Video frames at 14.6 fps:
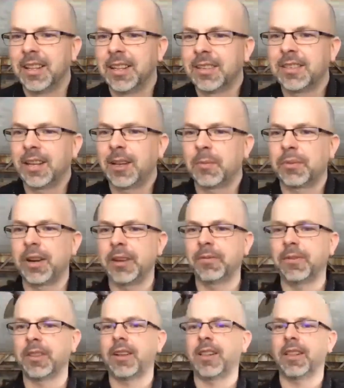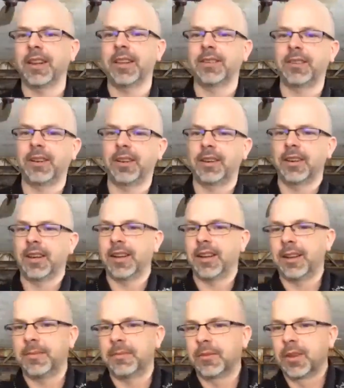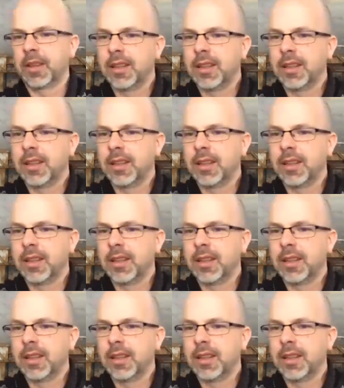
take a break for the holidays here. Um,